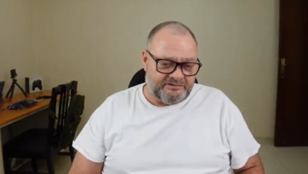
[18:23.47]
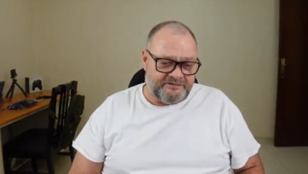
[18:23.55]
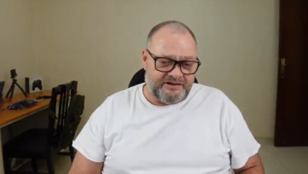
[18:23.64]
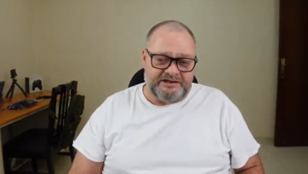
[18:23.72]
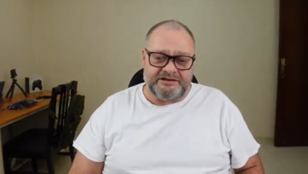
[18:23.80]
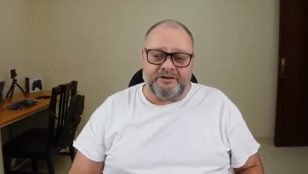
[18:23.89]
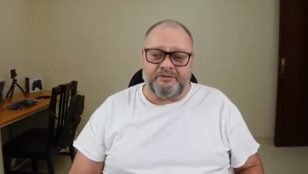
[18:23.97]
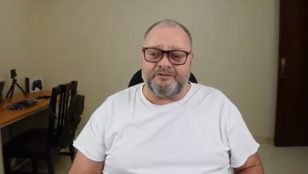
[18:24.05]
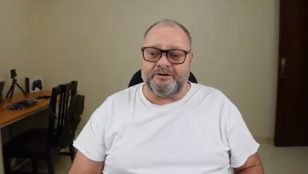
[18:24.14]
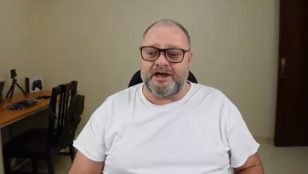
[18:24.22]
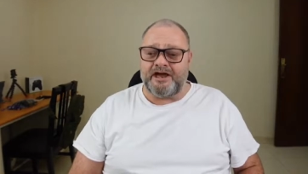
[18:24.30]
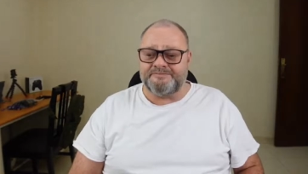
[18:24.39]
They know
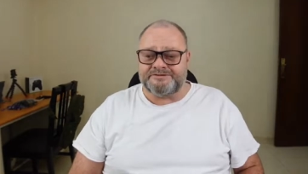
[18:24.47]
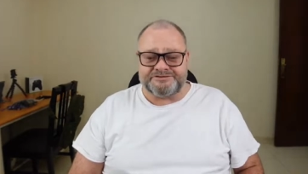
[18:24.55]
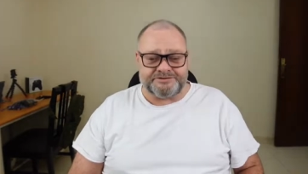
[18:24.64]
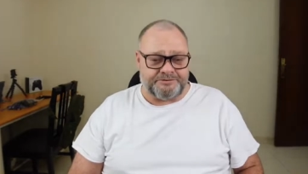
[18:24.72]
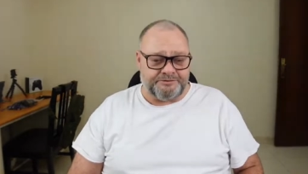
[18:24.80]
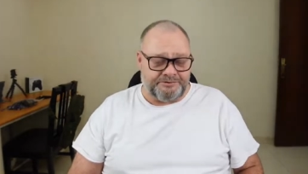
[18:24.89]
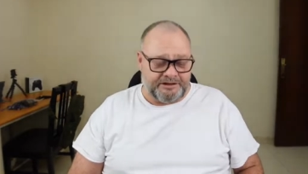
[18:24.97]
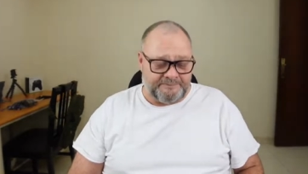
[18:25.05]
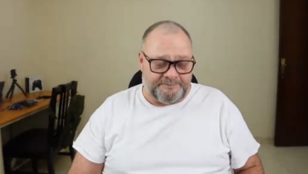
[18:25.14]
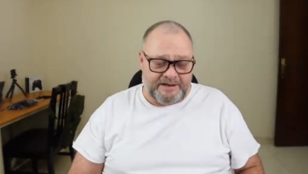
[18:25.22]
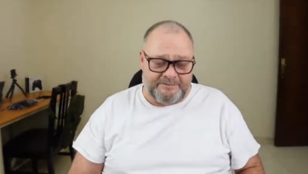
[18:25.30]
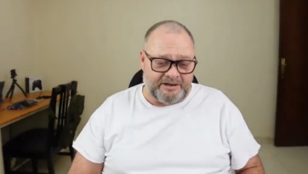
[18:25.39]
their apps are screwed
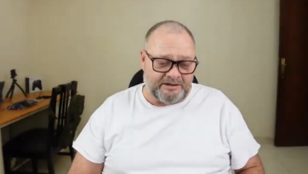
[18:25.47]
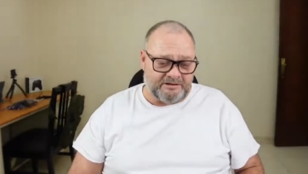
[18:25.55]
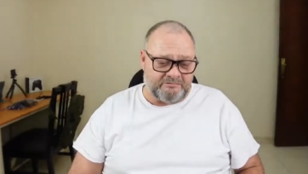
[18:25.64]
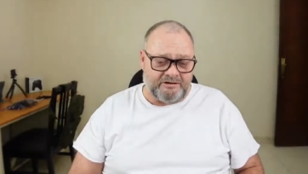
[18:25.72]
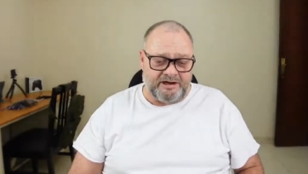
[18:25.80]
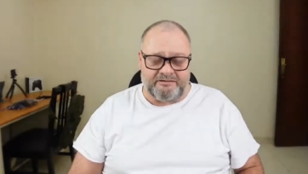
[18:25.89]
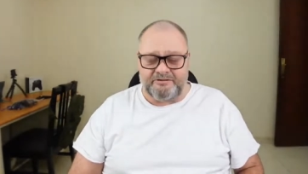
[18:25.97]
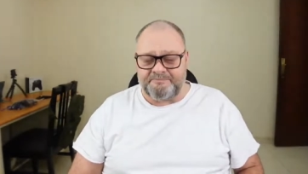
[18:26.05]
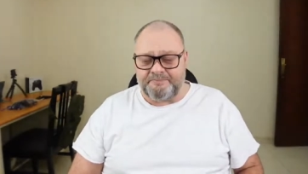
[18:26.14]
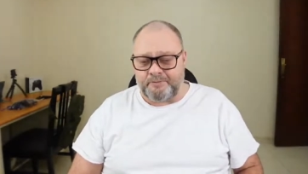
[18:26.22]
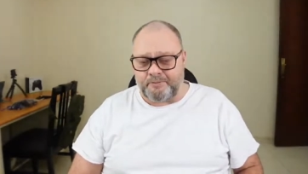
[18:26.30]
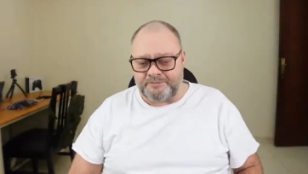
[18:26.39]
up. I'm not going to write
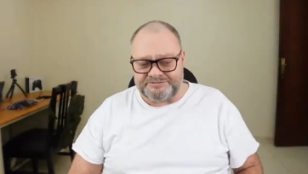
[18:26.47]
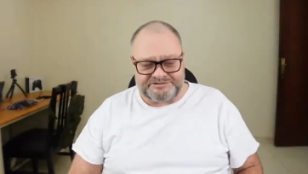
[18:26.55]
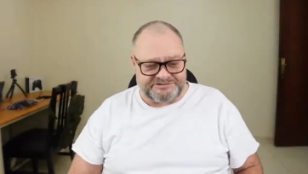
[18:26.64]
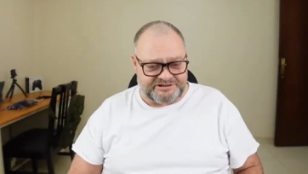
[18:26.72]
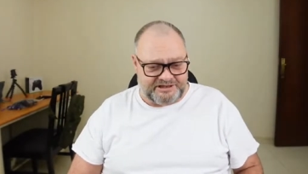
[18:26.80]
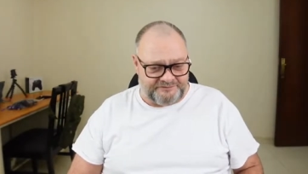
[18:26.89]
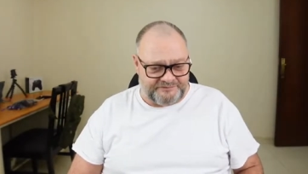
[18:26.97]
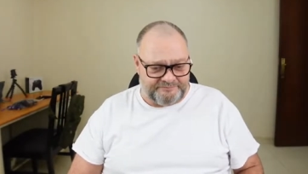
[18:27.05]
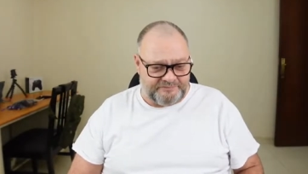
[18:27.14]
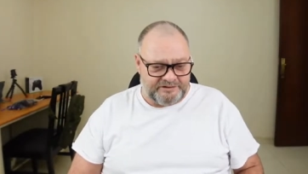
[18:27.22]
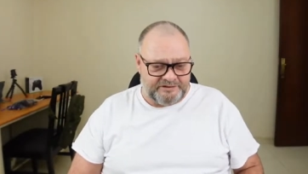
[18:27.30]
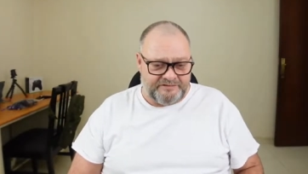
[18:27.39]
reports and tell
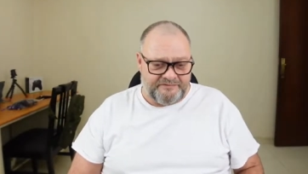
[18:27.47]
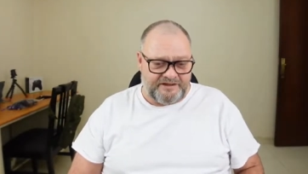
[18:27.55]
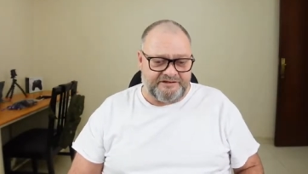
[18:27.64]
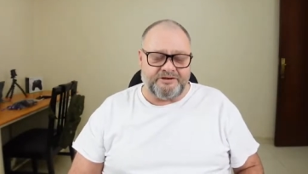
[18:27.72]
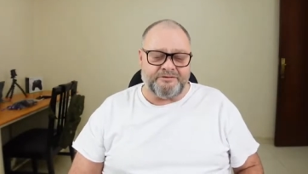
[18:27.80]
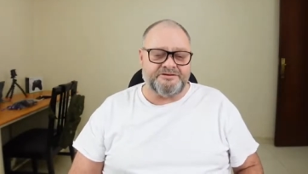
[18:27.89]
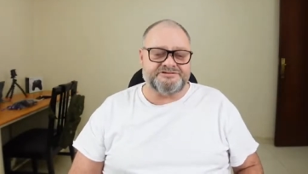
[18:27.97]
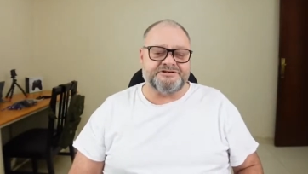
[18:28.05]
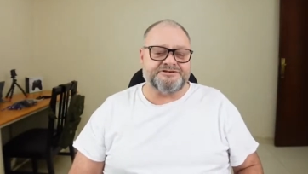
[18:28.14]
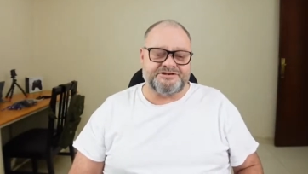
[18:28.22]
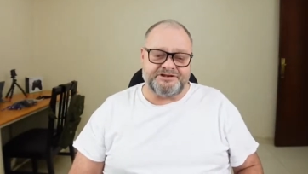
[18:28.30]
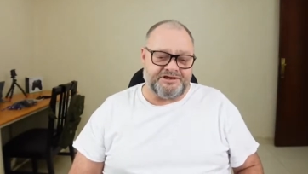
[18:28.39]
them. They know it's a
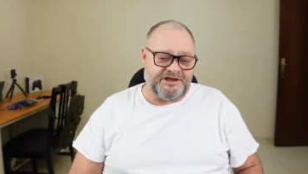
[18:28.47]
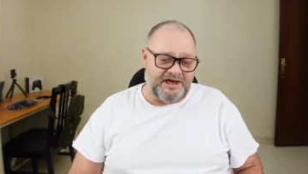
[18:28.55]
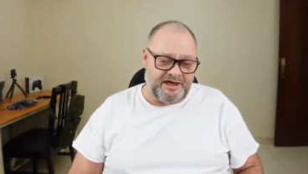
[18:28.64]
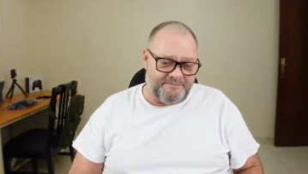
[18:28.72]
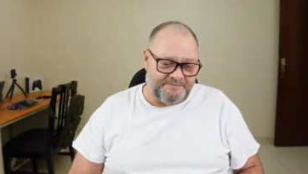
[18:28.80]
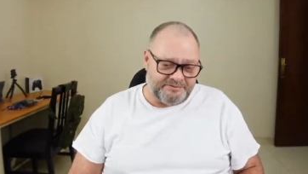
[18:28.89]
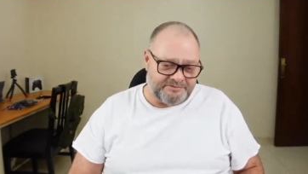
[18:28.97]
shitty app.